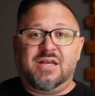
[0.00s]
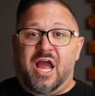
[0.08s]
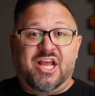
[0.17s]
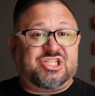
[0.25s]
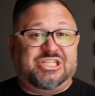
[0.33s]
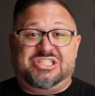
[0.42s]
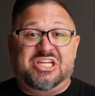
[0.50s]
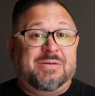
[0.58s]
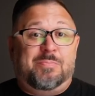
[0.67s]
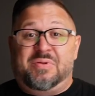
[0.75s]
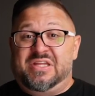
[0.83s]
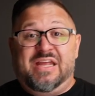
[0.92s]
I actually
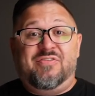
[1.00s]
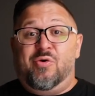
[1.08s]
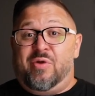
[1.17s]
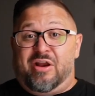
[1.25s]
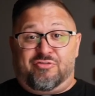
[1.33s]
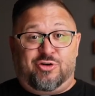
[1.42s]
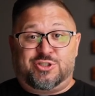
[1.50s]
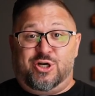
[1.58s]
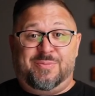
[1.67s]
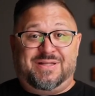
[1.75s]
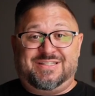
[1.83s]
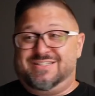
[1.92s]
didn't believe it when I first heard
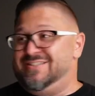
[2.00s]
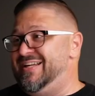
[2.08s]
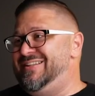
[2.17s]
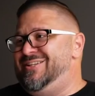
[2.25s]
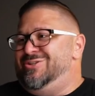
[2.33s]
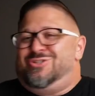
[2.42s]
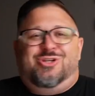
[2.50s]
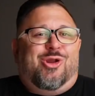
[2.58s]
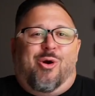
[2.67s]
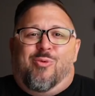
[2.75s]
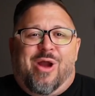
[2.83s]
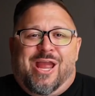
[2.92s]
about this. I was like, there's
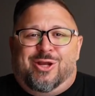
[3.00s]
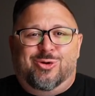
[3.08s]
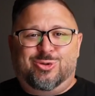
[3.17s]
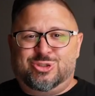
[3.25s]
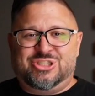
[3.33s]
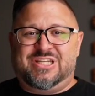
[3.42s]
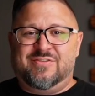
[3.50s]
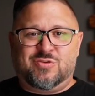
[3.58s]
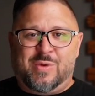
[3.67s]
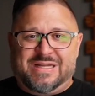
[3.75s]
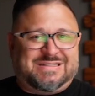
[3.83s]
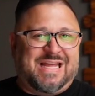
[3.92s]
no way Google just gives
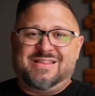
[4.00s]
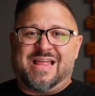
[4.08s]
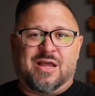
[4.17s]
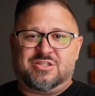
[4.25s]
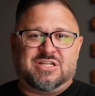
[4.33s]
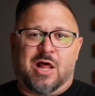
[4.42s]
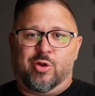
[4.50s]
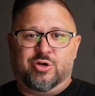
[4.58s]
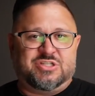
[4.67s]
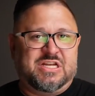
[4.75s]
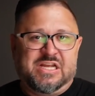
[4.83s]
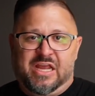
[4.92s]
away
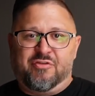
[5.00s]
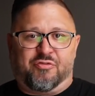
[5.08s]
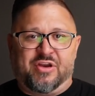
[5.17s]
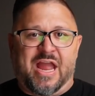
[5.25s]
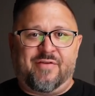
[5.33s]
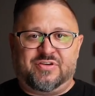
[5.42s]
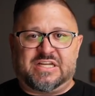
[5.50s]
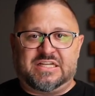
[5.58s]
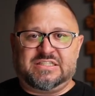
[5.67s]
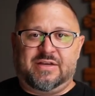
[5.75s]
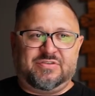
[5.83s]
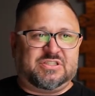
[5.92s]
$10,000 in free
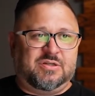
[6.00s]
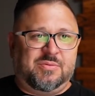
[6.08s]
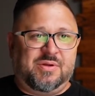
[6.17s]
advertising every single